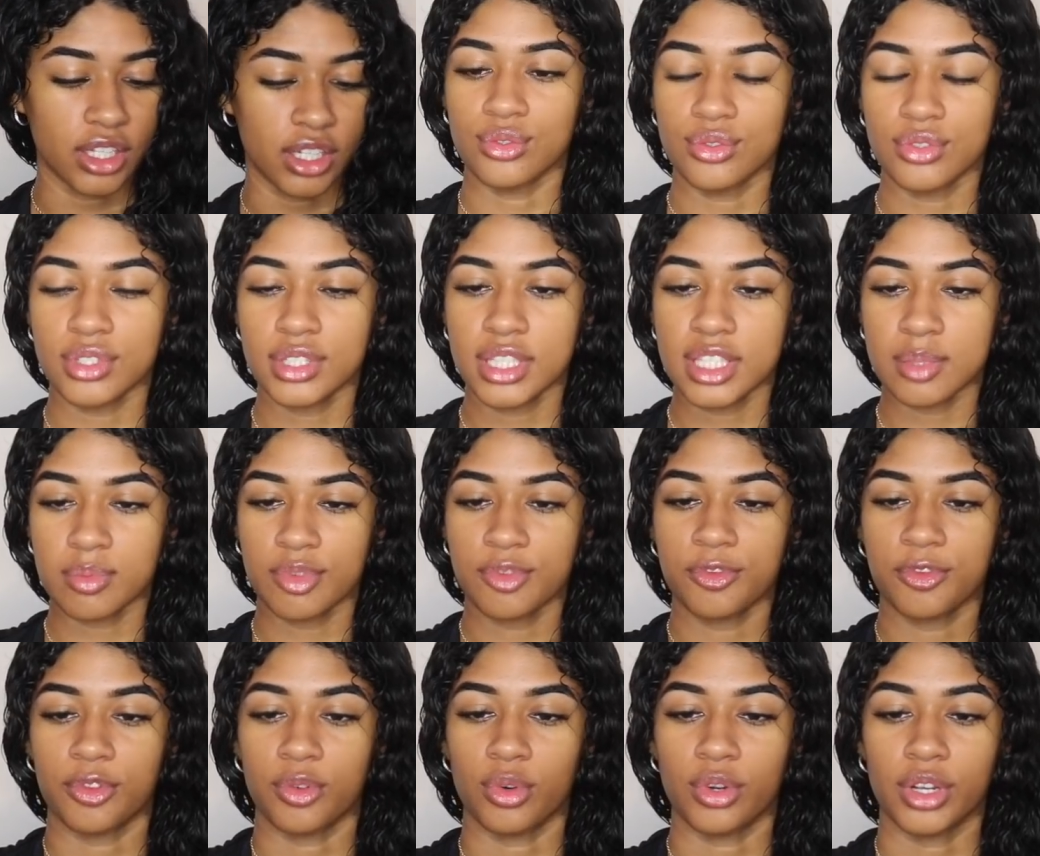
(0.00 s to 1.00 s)
I used this
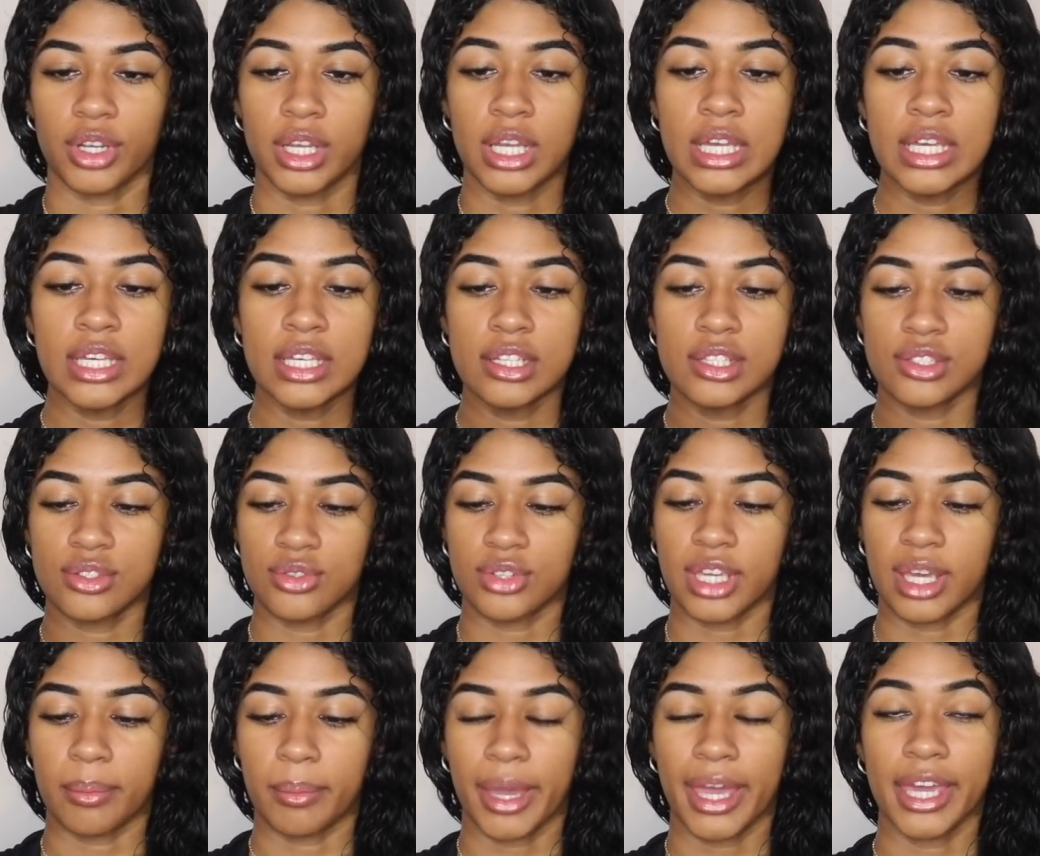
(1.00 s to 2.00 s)
before to
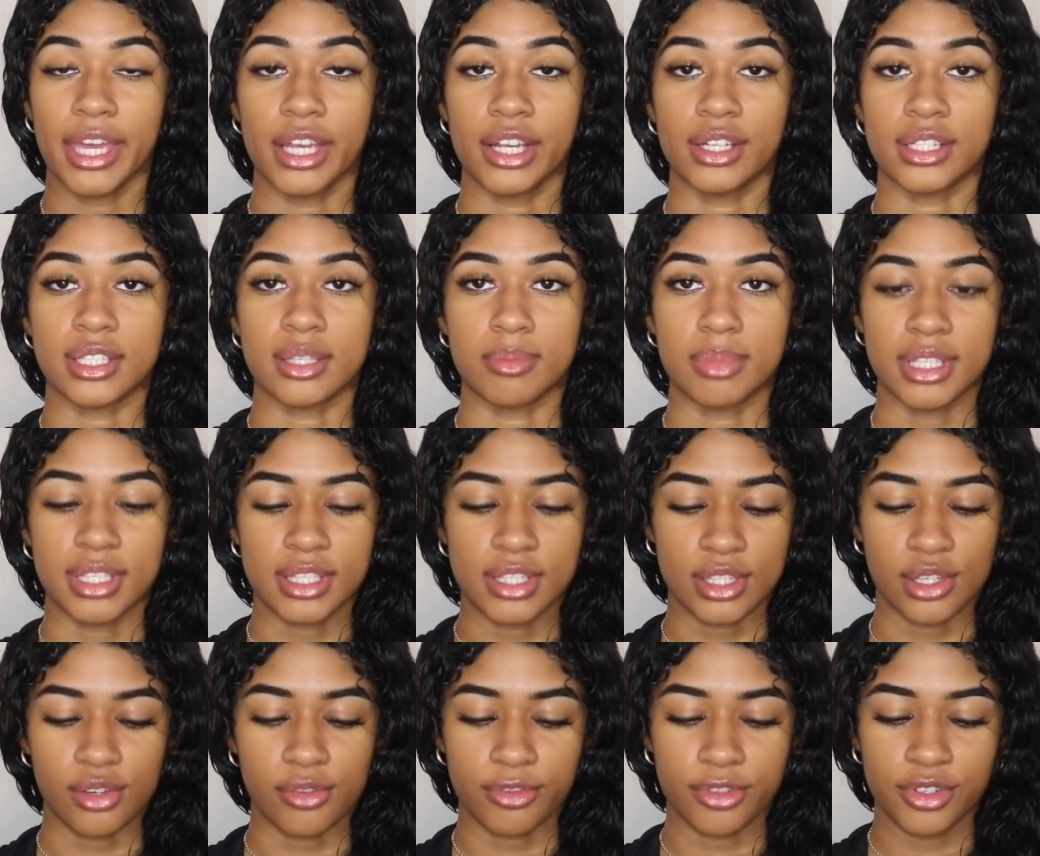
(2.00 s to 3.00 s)
get my hair to be
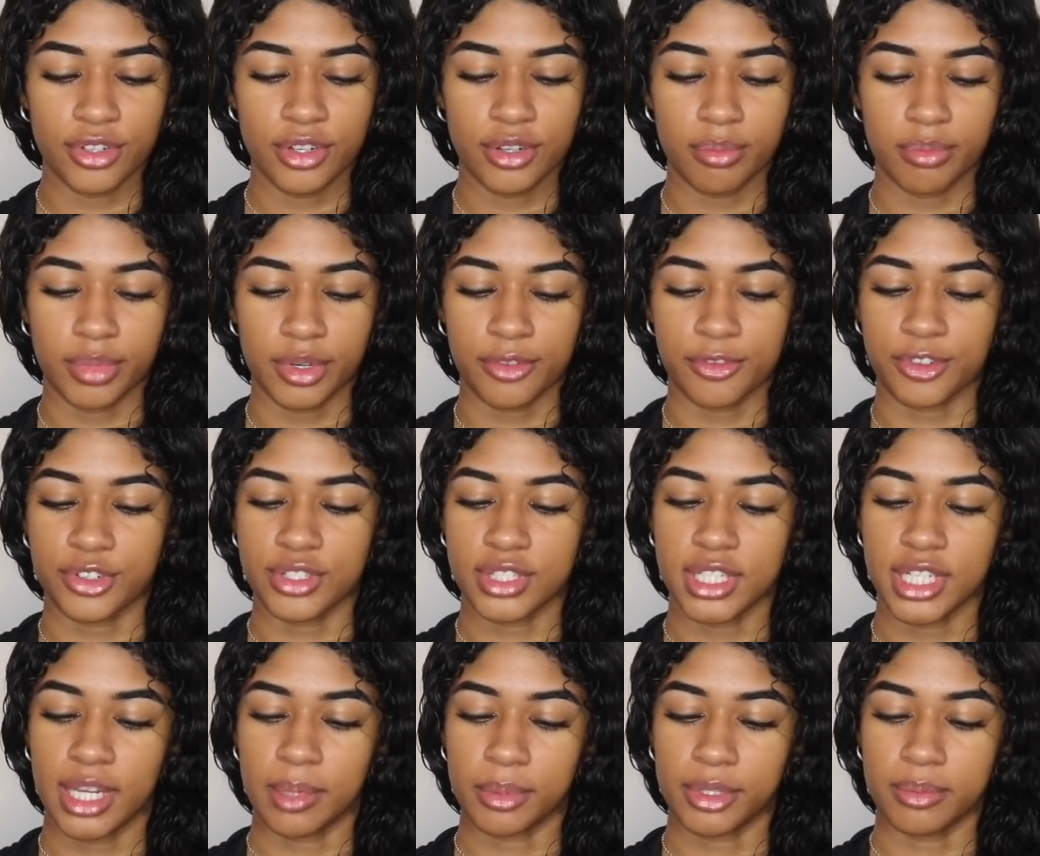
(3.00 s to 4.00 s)
silver, but for
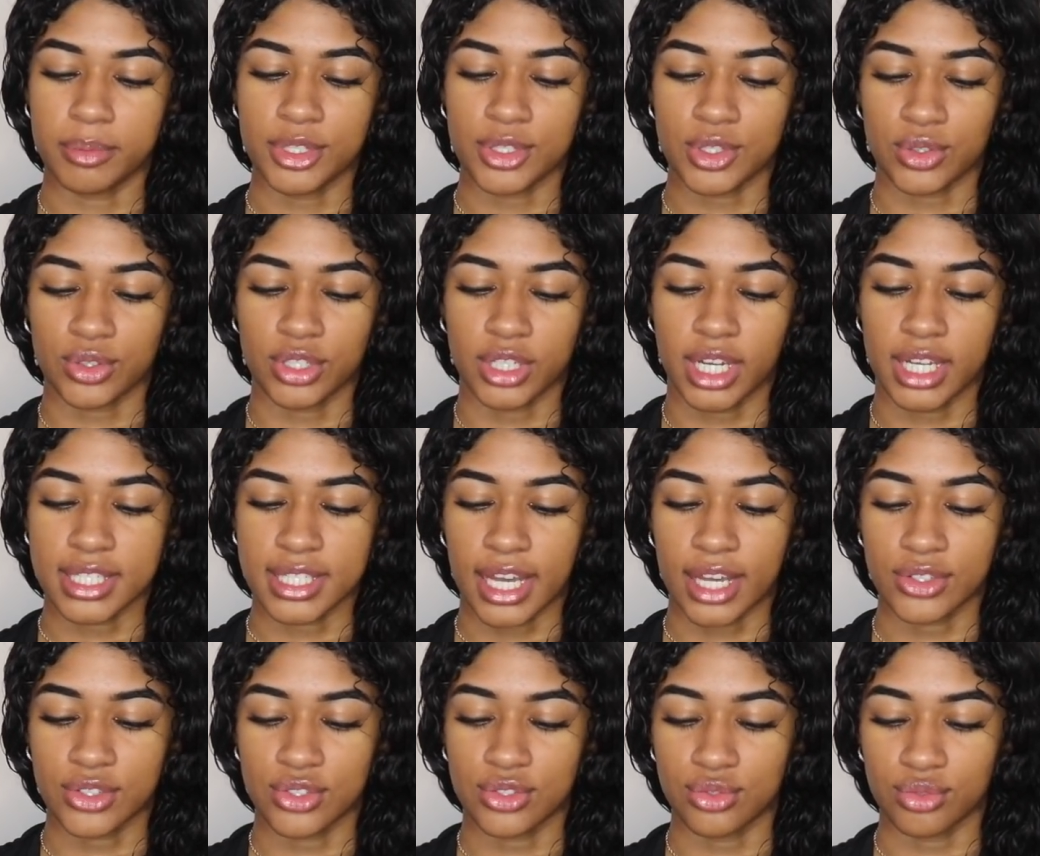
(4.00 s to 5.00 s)
today I'm going to be showing you guys
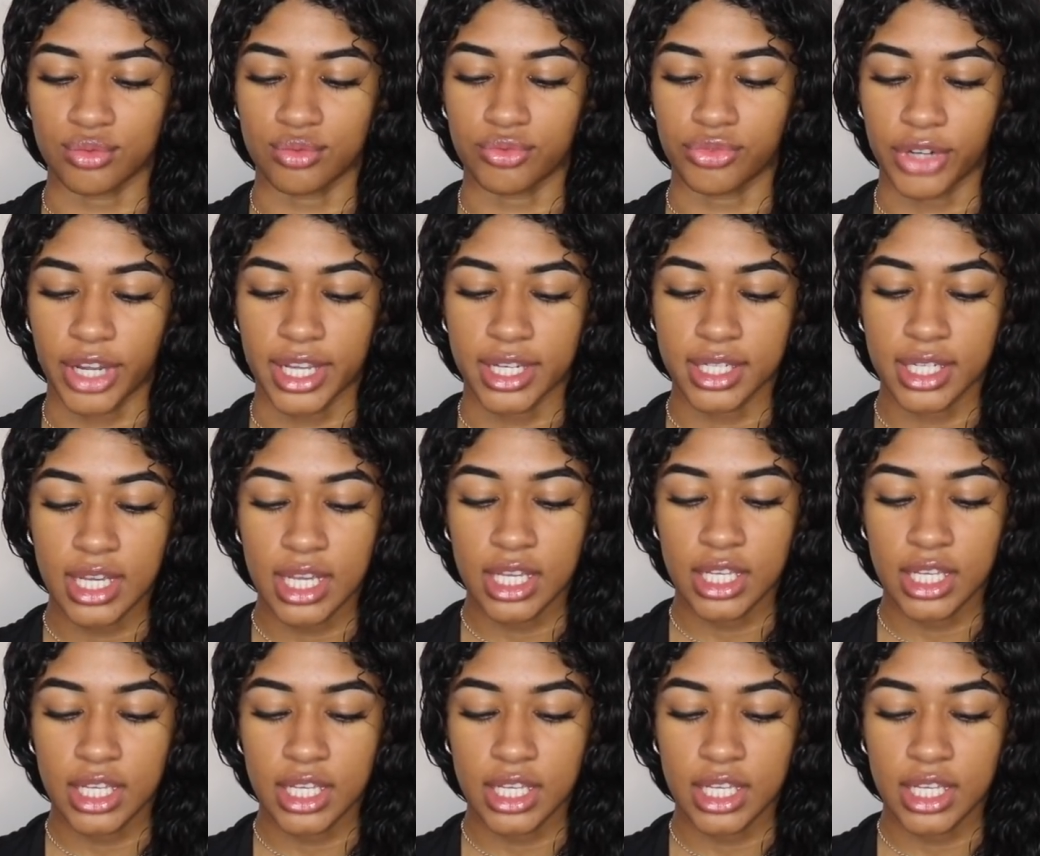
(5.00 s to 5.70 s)
how to do red.